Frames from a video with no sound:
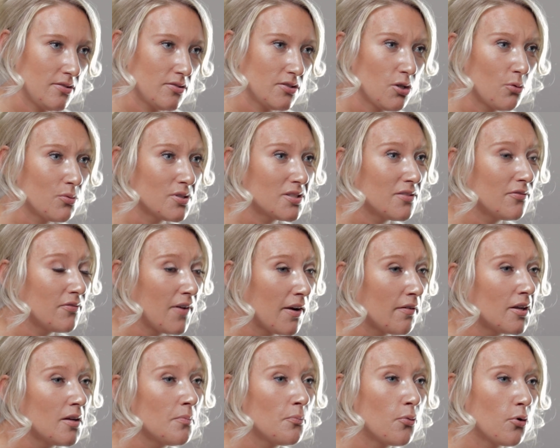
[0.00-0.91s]
so it's
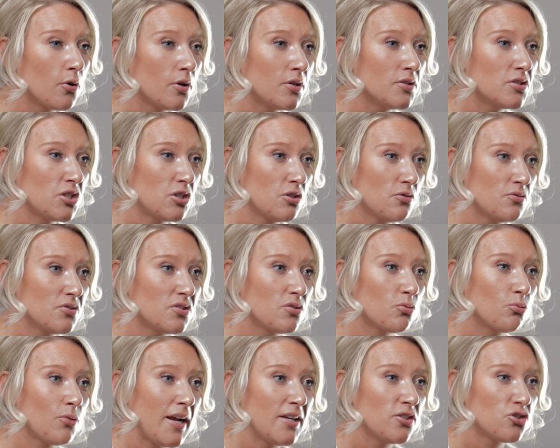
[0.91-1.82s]
very important to use the
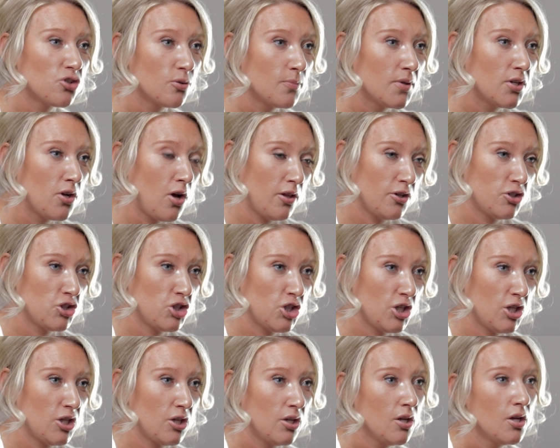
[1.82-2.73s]
right
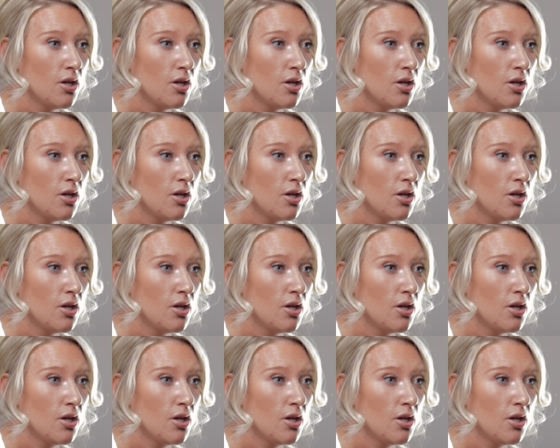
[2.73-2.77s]
terminology